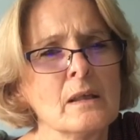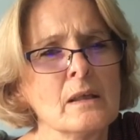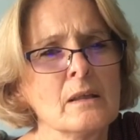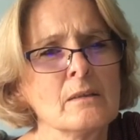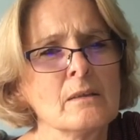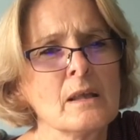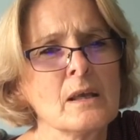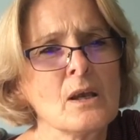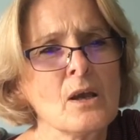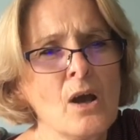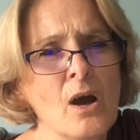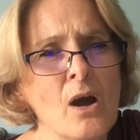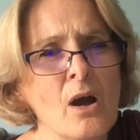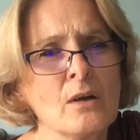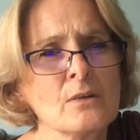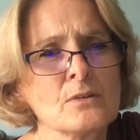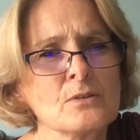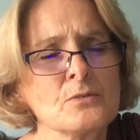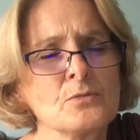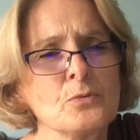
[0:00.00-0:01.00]
they
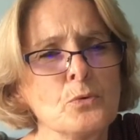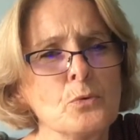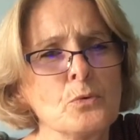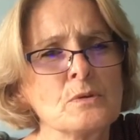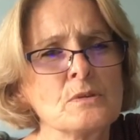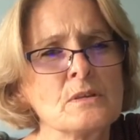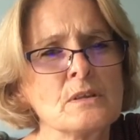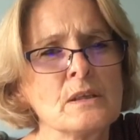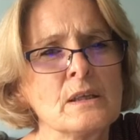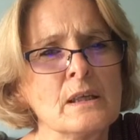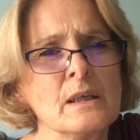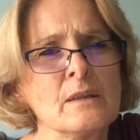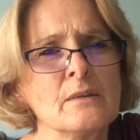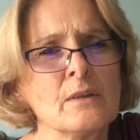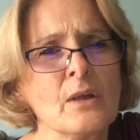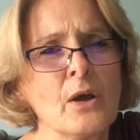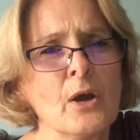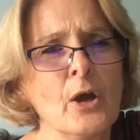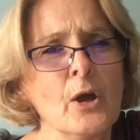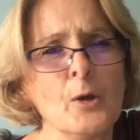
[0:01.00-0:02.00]
can't afford to heat
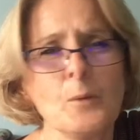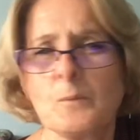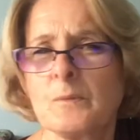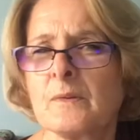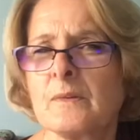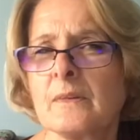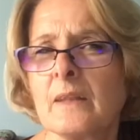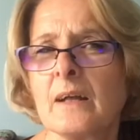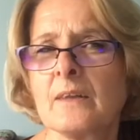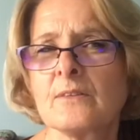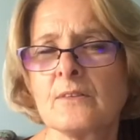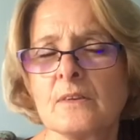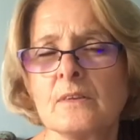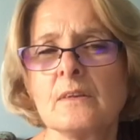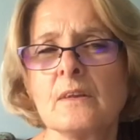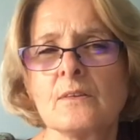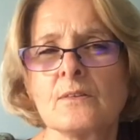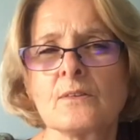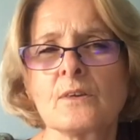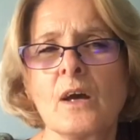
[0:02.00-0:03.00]
their homes. And that's in
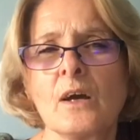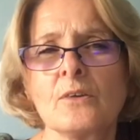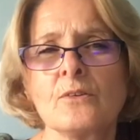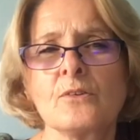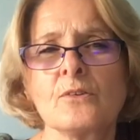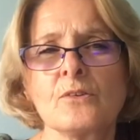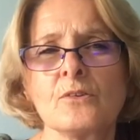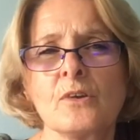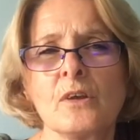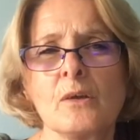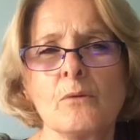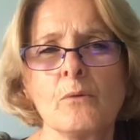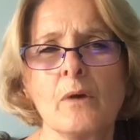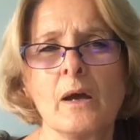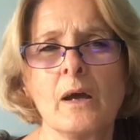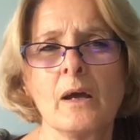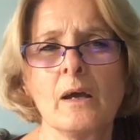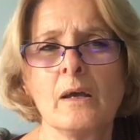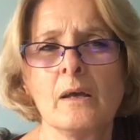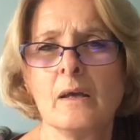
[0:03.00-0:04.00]
this country
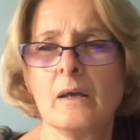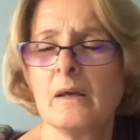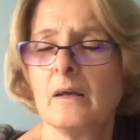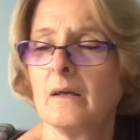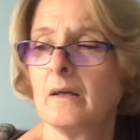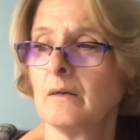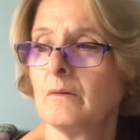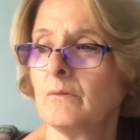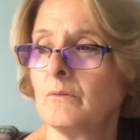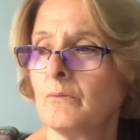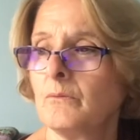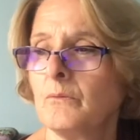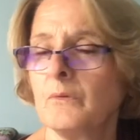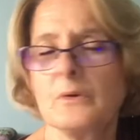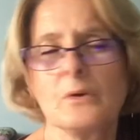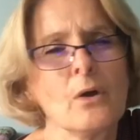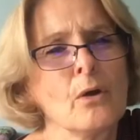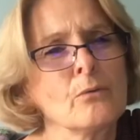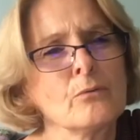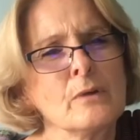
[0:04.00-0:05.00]
where we're
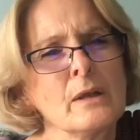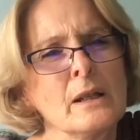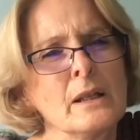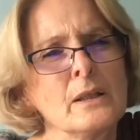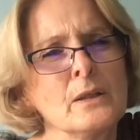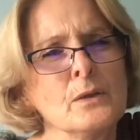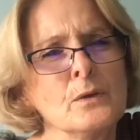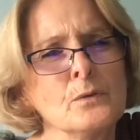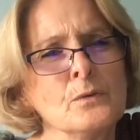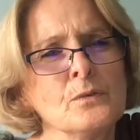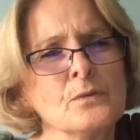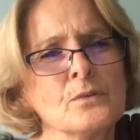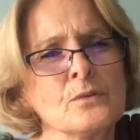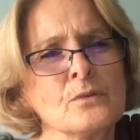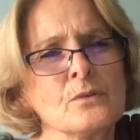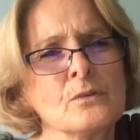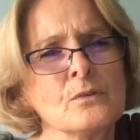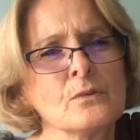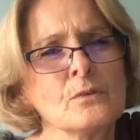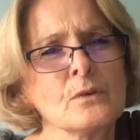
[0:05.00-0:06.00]
not really
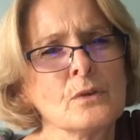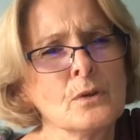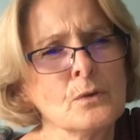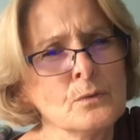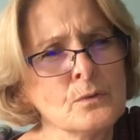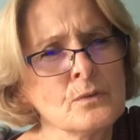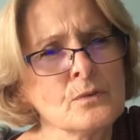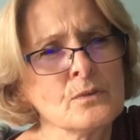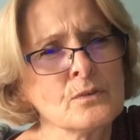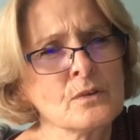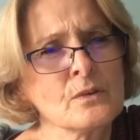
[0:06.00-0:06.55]
used to